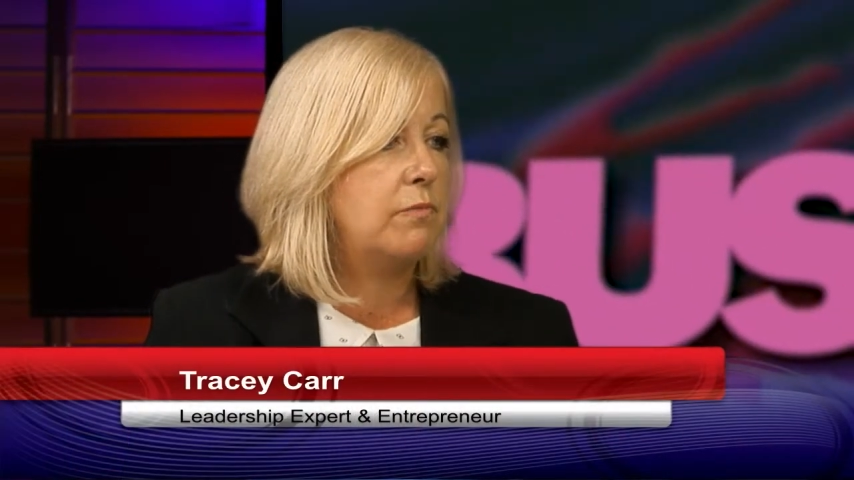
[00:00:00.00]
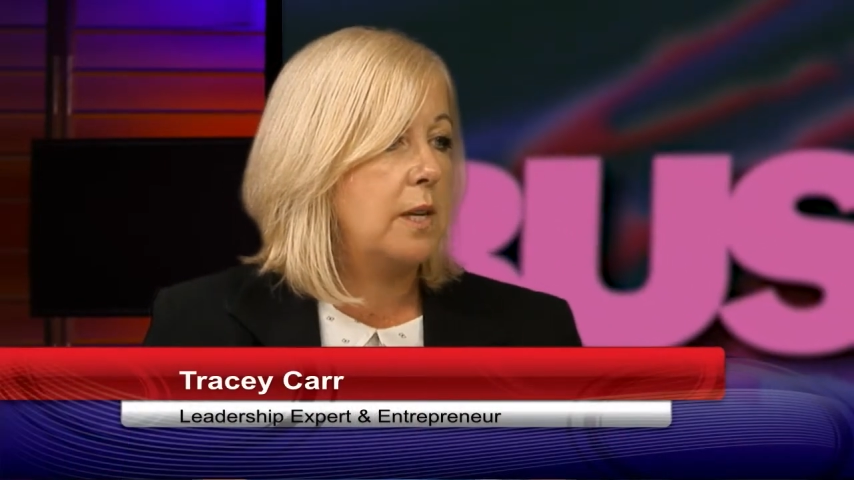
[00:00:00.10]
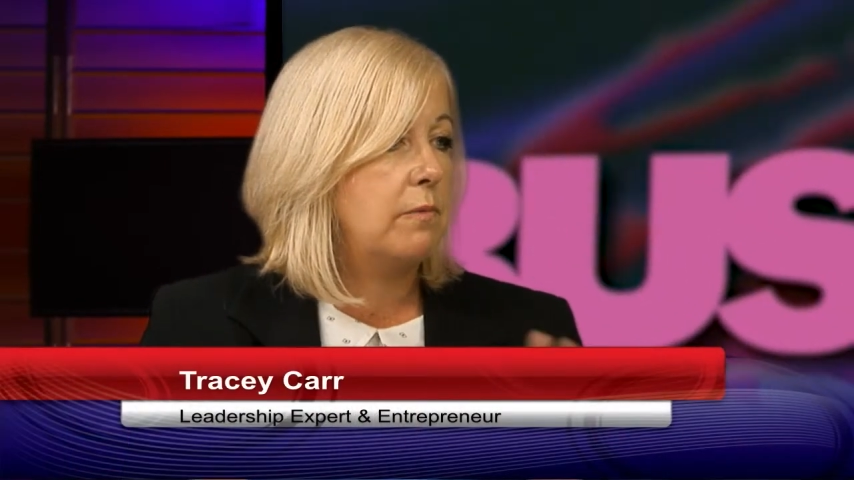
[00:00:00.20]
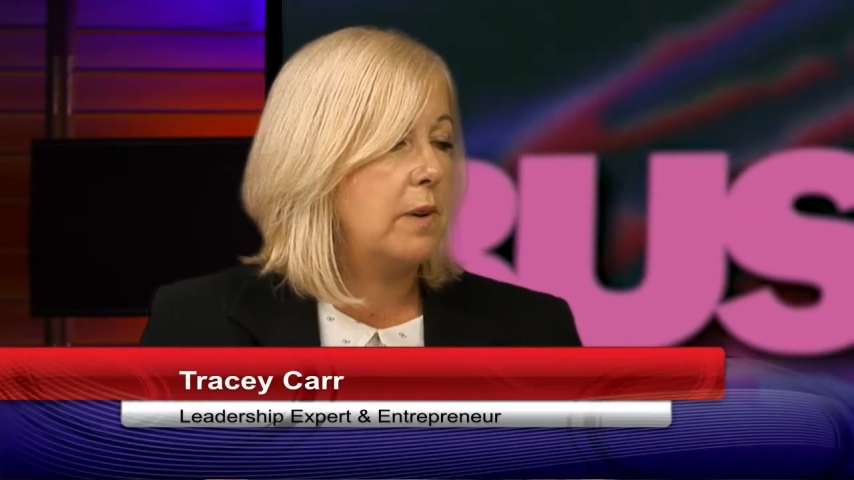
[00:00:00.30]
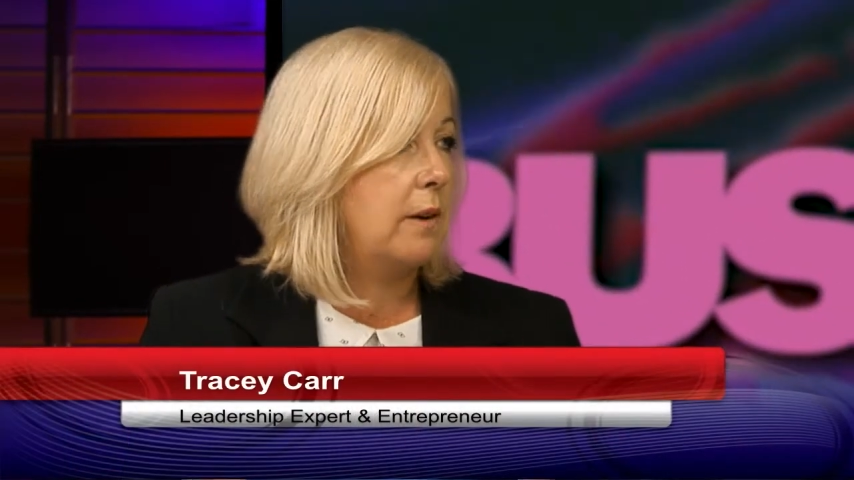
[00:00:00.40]

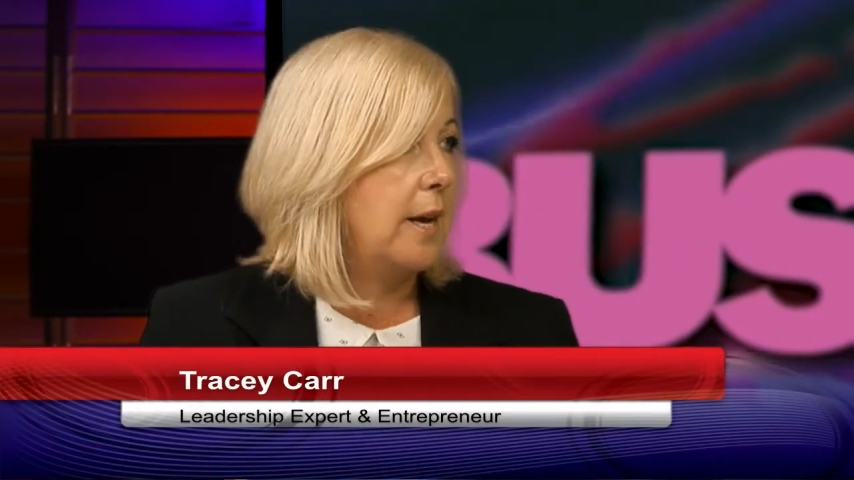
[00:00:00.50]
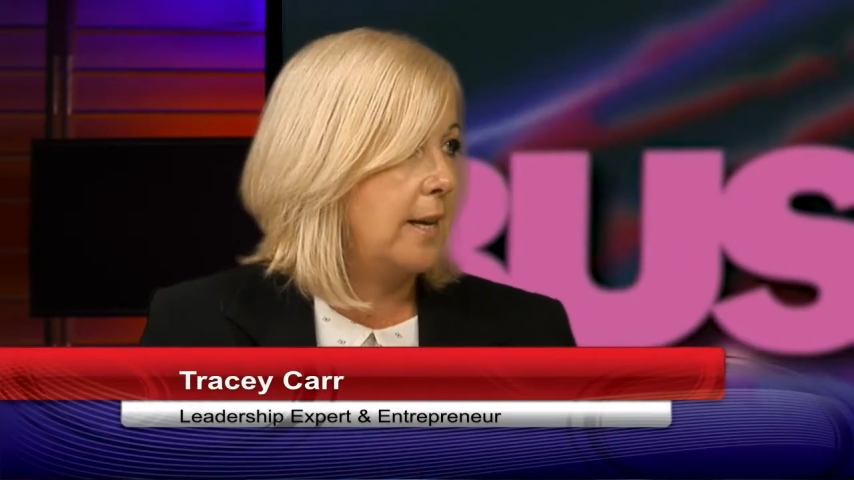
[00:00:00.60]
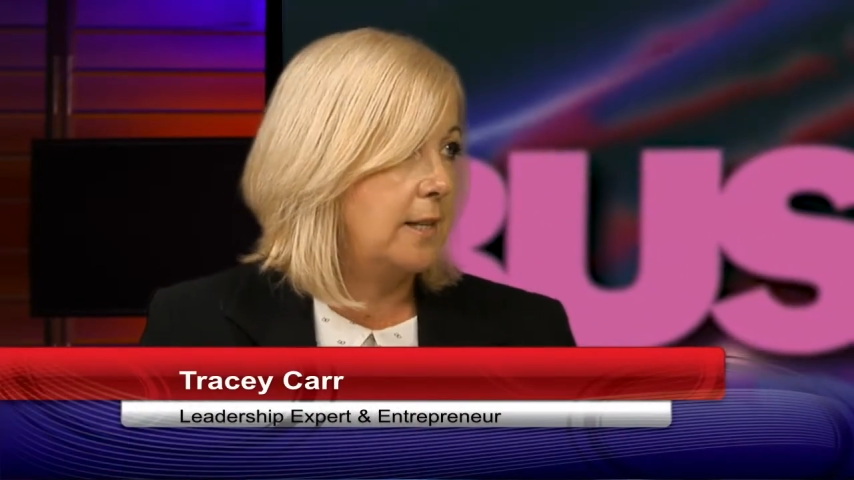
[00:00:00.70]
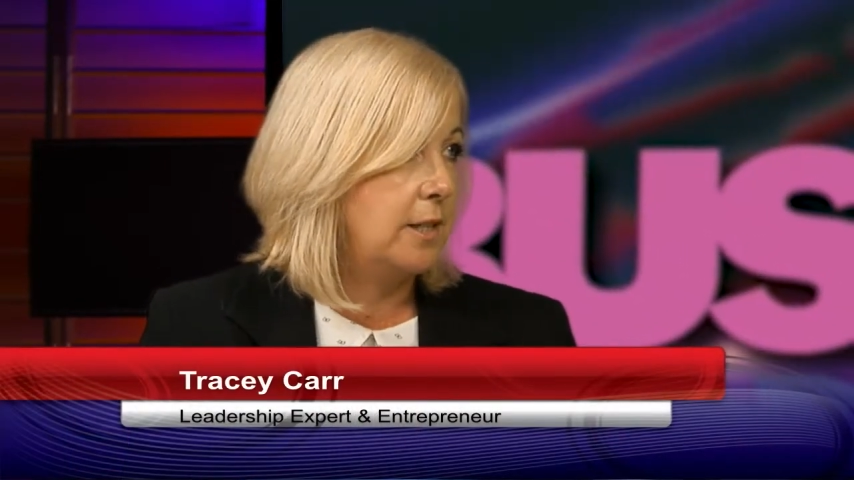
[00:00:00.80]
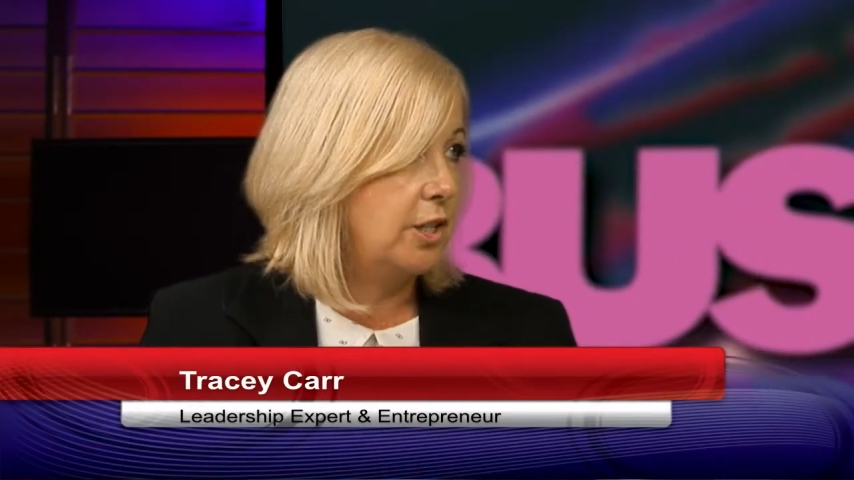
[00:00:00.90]
running around like
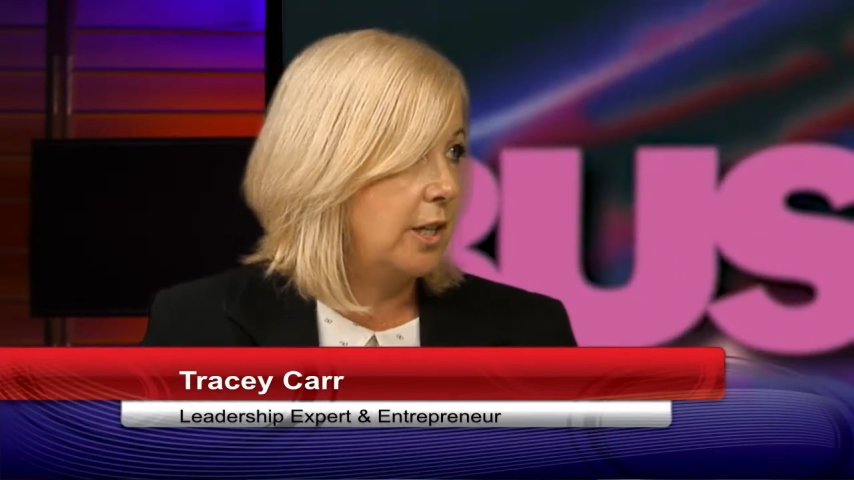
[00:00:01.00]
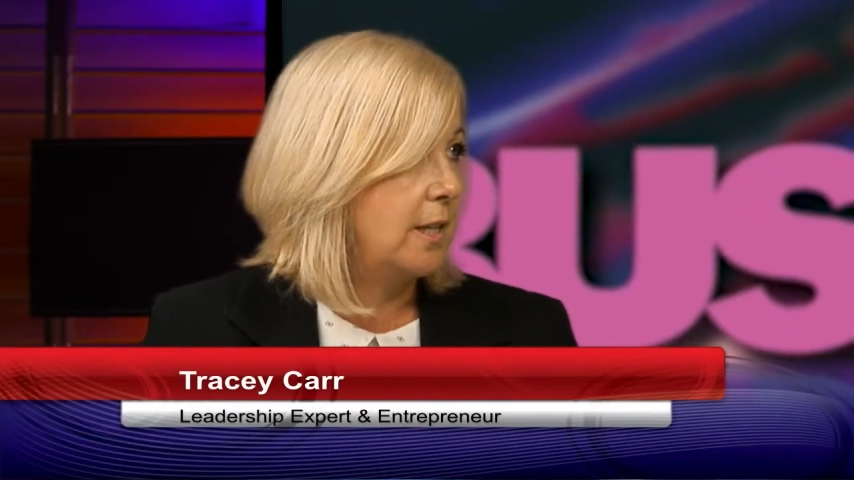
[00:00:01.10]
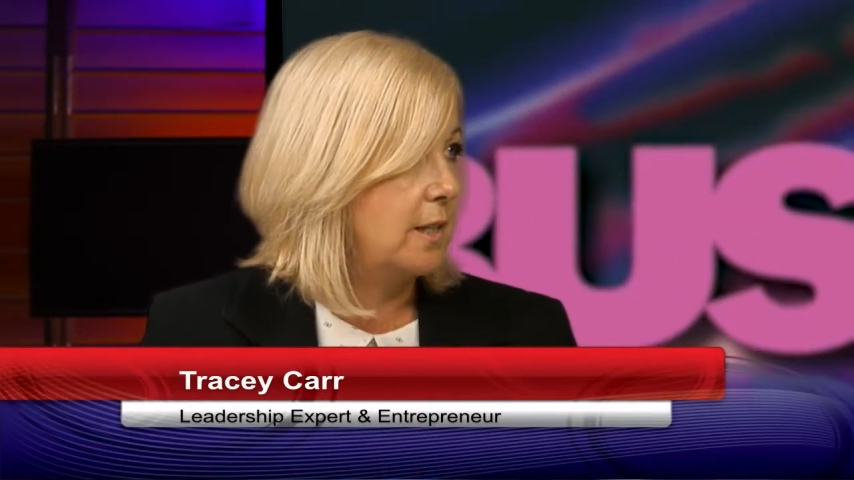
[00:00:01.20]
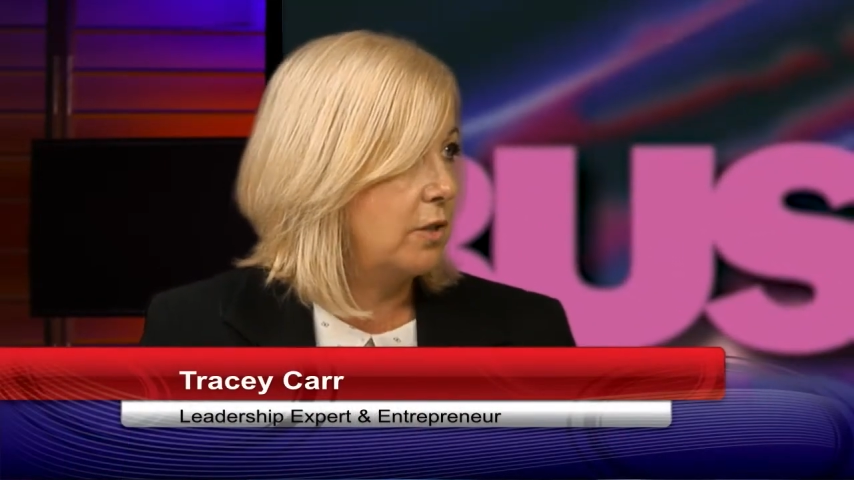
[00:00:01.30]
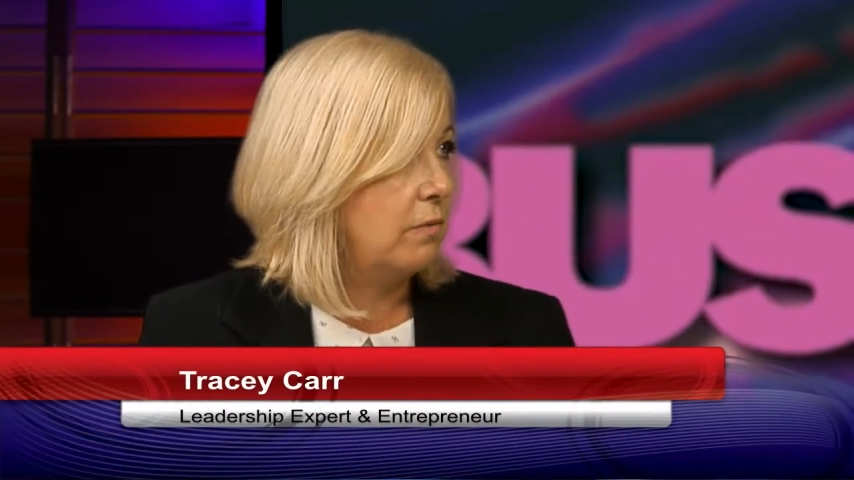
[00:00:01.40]
headless chickens,